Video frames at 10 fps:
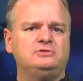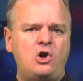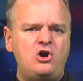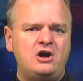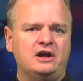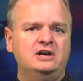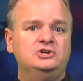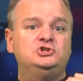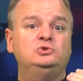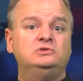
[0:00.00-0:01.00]
law
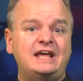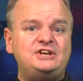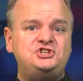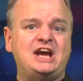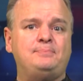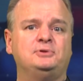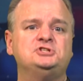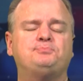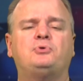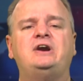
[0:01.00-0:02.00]
to let chaplains
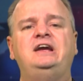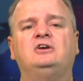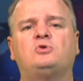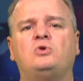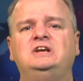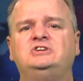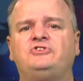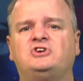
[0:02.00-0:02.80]
pray according to their